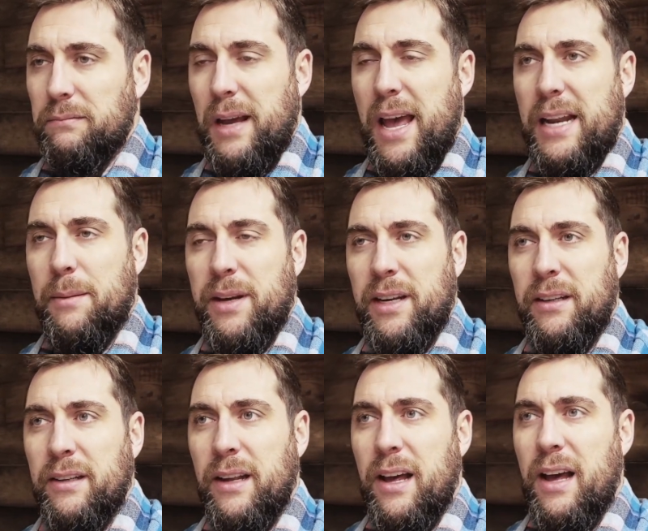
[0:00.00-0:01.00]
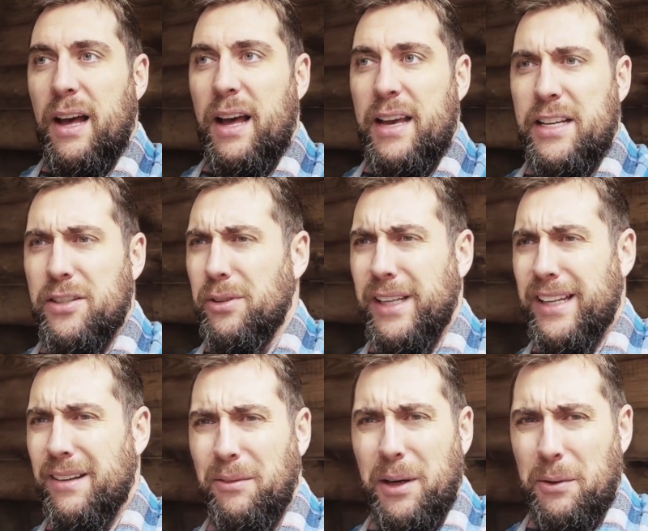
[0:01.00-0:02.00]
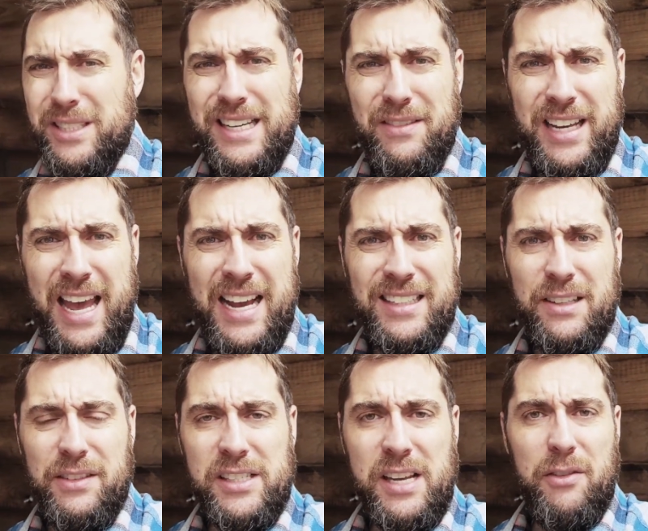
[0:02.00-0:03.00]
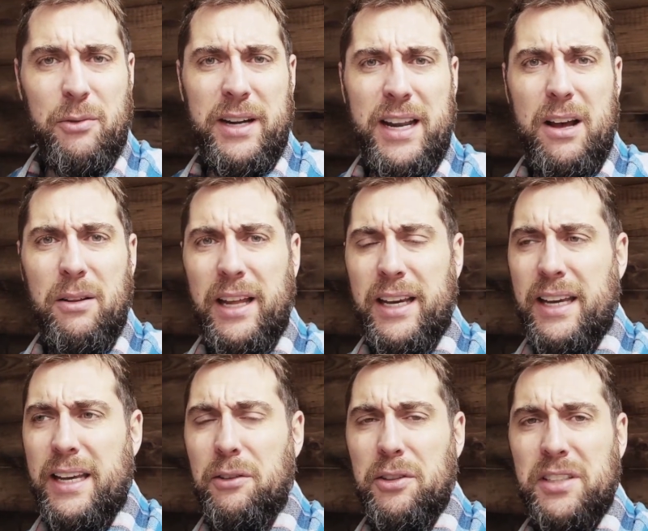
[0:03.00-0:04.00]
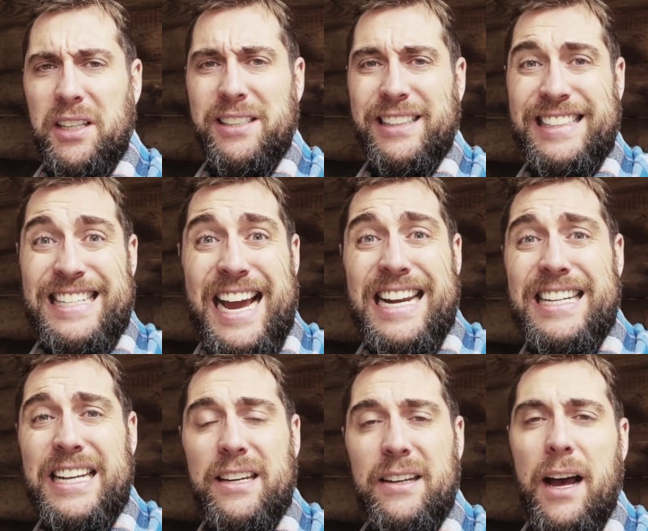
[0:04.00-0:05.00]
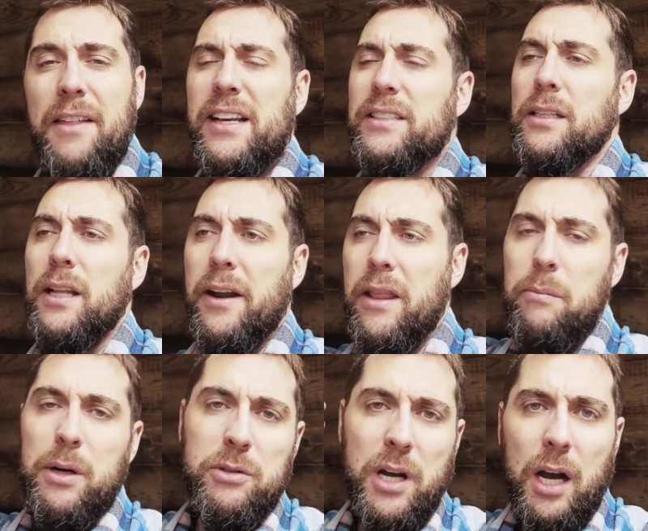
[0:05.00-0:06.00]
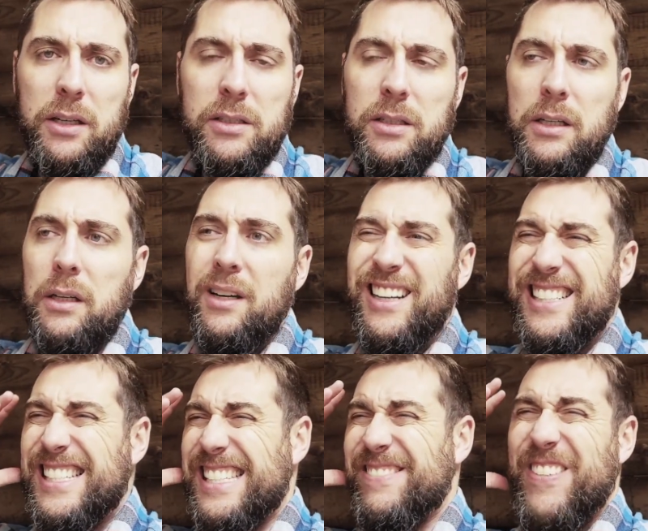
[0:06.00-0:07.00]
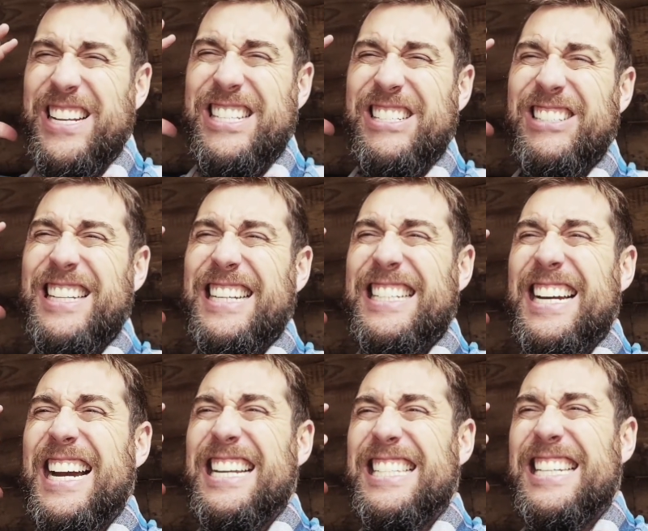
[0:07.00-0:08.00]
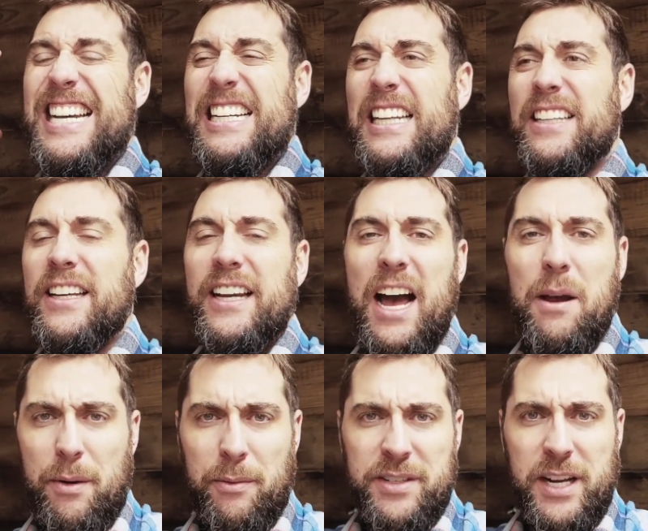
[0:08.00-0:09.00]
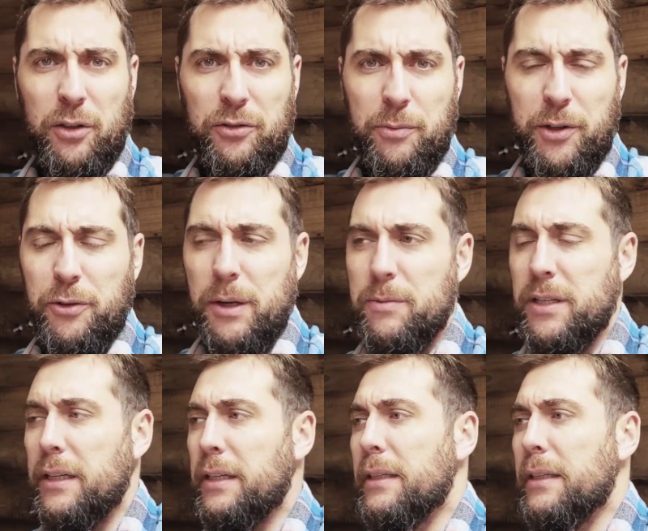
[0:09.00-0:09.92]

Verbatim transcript: Man, I mean, he's only in what 78, 77 right now. Like he looks like he's like 90. I think it's a lot of the Botox because his face is all like tight. He's kind of like the guy remember Tales from the Crypt.